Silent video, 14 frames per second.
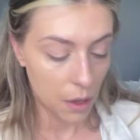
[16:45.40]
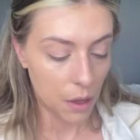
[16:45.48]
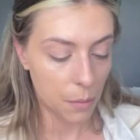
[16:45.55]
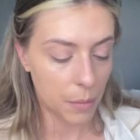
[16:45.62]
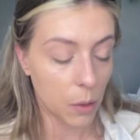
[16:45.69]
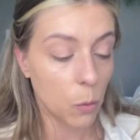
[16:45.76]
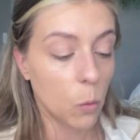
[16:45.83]

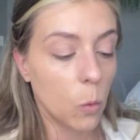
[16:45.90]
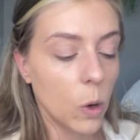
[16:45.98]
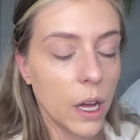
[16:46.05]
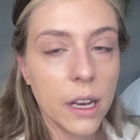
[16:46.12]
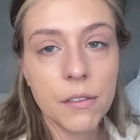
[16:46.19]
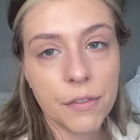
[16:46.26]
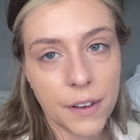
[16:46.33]
But
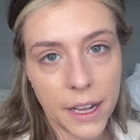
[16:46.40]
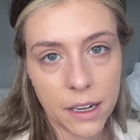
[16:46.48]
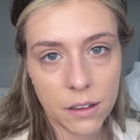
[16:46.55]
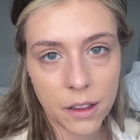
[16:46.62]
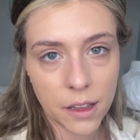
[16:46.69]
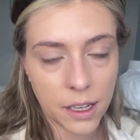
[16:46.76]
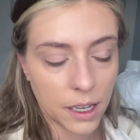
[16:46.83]
one final
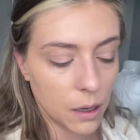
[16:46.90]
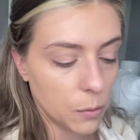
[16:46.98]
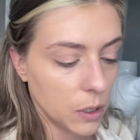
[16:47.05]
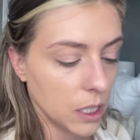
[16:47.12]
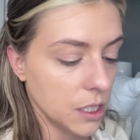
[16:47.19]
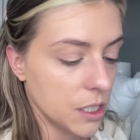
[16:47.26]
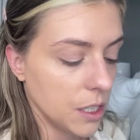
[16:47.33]
thing I
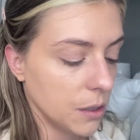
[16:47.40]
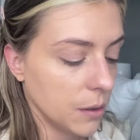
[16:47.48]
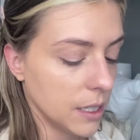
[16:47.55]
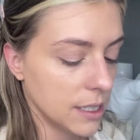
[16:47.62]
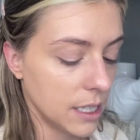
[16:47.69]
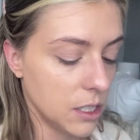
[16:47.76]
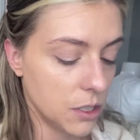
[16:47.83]
want to do
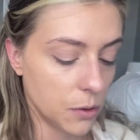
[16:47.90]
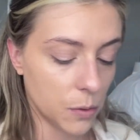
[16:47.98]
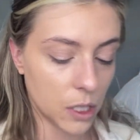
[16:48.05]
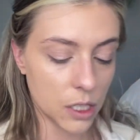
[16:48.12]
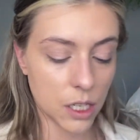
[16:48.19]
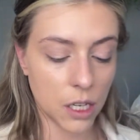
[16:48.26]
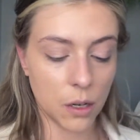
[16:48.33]
is I do
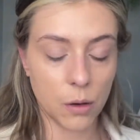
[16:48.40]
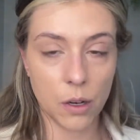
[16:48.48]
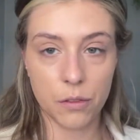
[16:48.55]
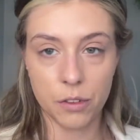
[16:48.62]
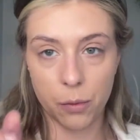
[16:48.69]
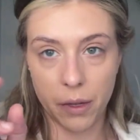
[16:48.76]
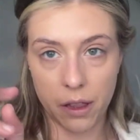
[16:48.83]
want to go
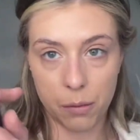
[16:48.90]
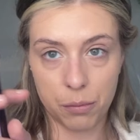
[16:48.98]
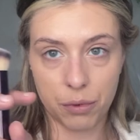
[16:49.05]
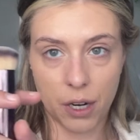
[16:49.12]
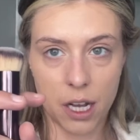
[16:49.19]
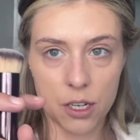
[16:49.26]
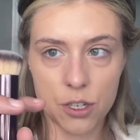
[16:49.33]
over with a
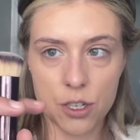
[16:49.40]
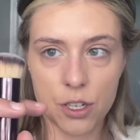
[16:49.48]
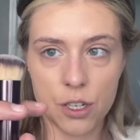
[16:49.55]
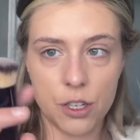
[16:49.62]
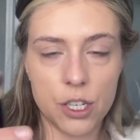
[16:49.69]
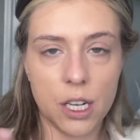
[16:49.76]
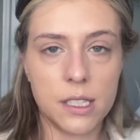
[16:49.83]
brush,
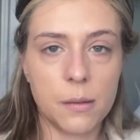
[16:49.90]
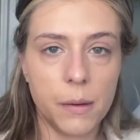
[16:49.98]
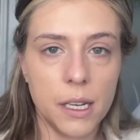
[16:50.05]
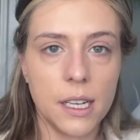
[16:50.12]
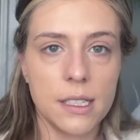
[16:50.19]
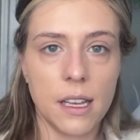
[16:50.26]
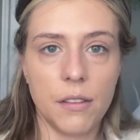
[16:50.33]
just
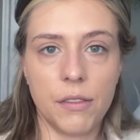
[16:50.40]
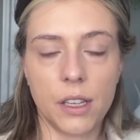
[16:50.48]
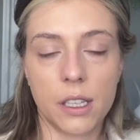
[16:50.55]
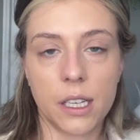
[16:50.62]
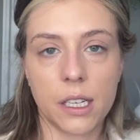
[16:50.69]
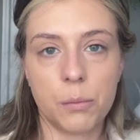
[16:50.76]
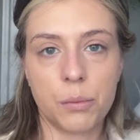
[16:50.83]
because I feel
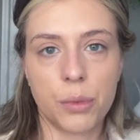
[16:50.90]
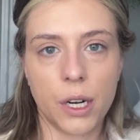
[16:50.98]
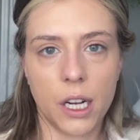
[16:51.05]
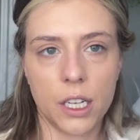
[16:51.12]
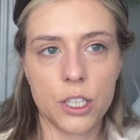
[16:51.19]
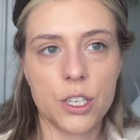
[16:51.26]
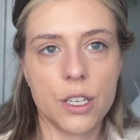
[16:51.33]
like a
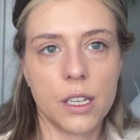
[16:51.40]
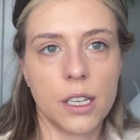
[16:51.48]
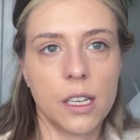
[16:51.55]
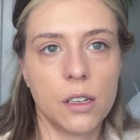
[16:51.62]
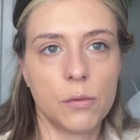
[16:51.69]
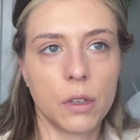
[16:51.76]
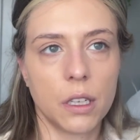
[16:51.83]
brush
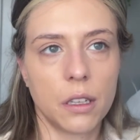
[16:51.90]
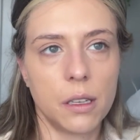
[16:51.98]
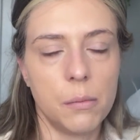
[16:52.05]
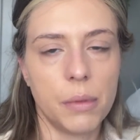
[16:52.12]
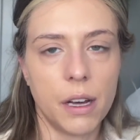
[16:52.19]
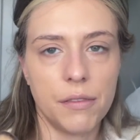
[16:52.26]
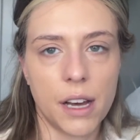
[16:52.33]
can really
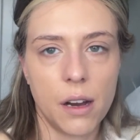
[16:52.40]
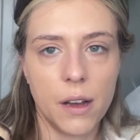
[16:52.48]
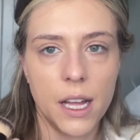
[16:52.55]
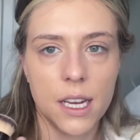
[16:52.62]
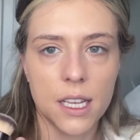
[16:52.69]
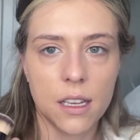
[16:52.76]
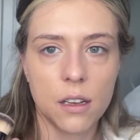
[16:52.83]
buff out
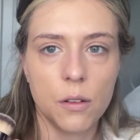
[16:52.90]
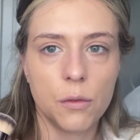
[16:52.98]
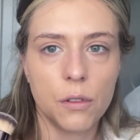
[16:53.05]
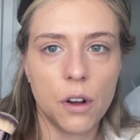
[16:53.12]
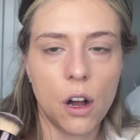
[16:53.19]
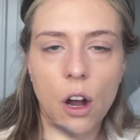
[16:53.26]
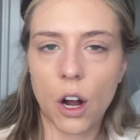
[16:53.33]
any
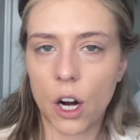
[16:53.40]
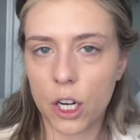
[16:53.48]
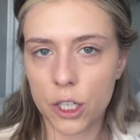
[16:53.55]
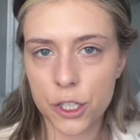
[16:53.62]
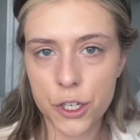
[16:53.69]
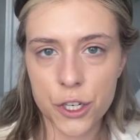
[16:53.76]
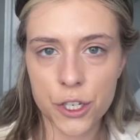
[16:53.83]

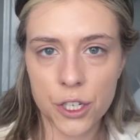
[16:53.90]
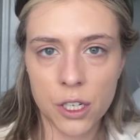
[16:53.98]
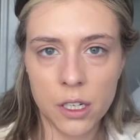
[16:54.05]
harsh